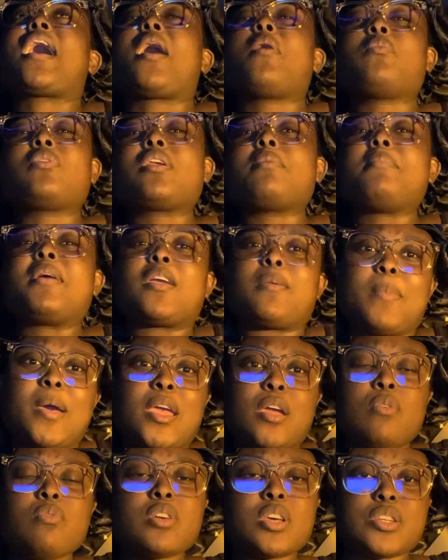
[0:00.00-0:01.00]
I want to make my
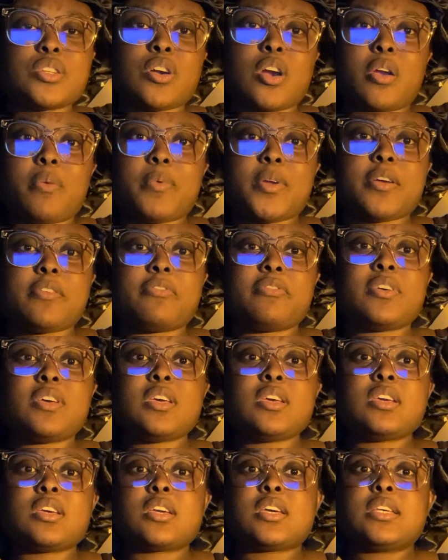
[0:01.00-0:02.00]
own guitar riff.
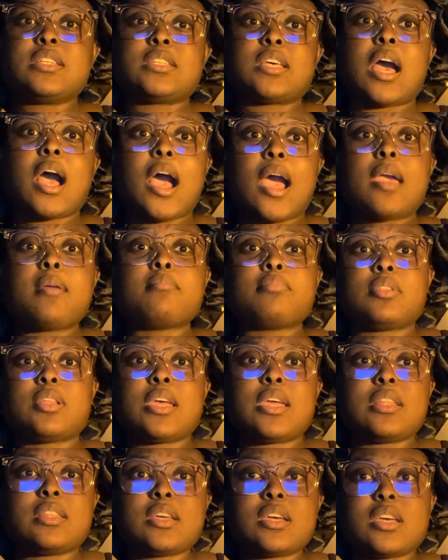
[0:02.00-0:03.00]
Because I'm
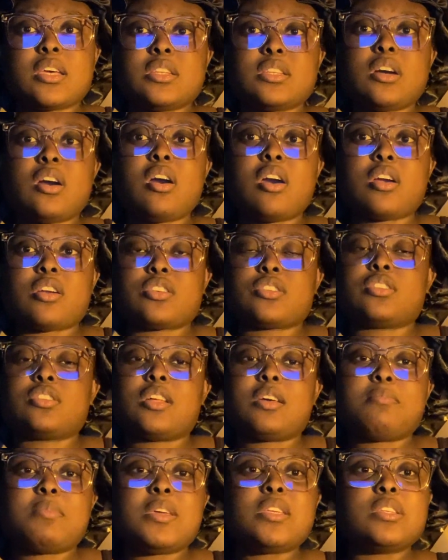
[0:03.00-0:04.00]
playing the guitar. So
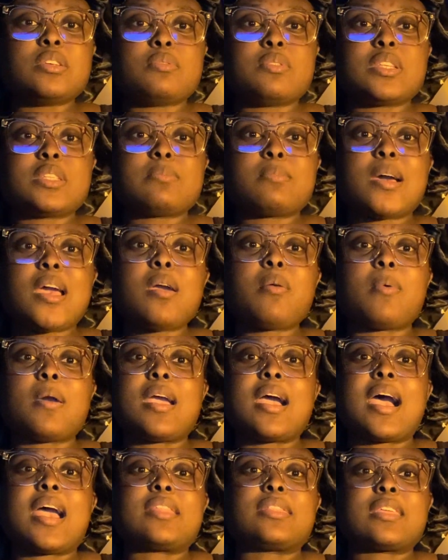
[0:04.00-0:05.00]
let me do this my way.
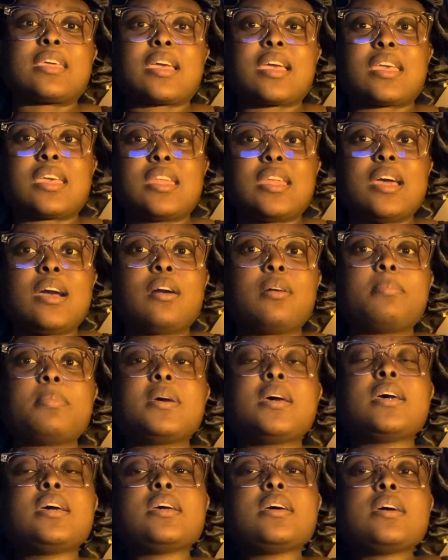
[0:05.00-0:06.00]
I think I can help.
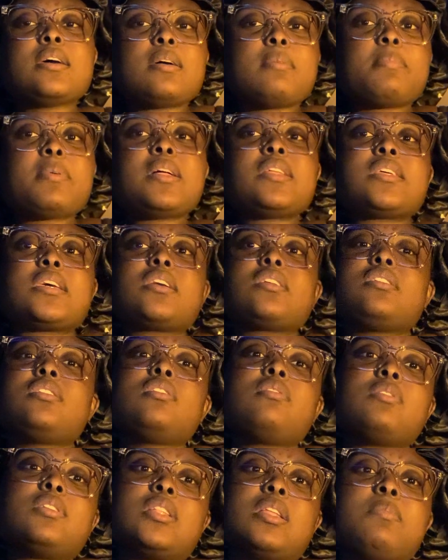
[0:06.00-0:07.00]
Billy's like, you
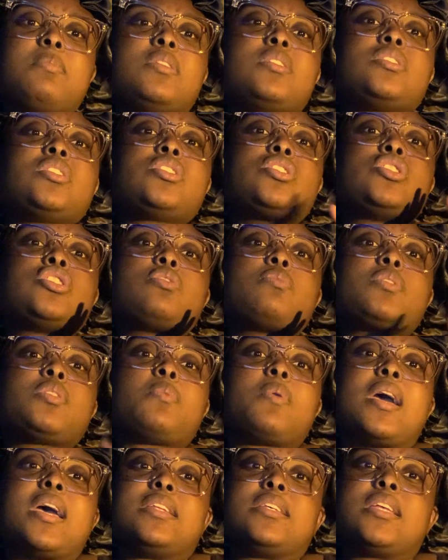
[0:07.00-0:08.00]
know what? Let me just do it the
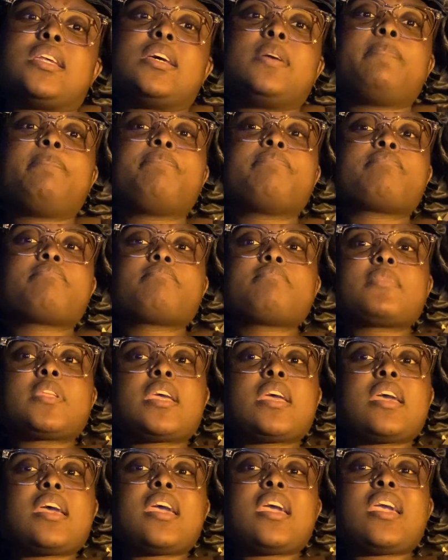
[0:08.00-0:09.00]
way I did it.
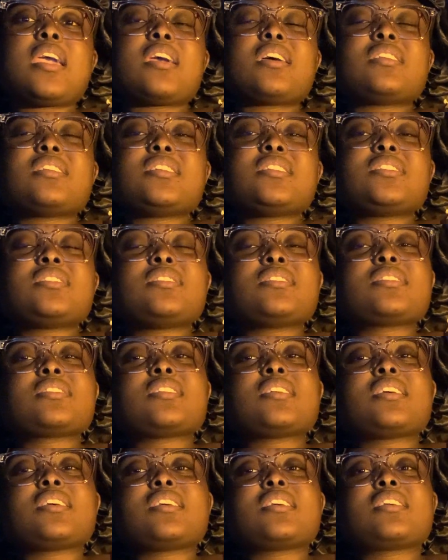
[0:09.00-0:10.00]
And it's just
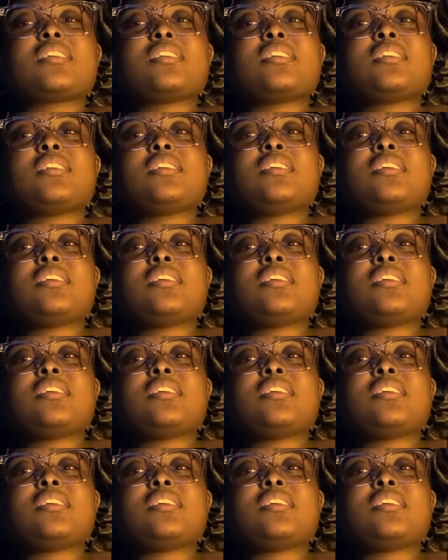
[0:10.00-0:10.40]
like,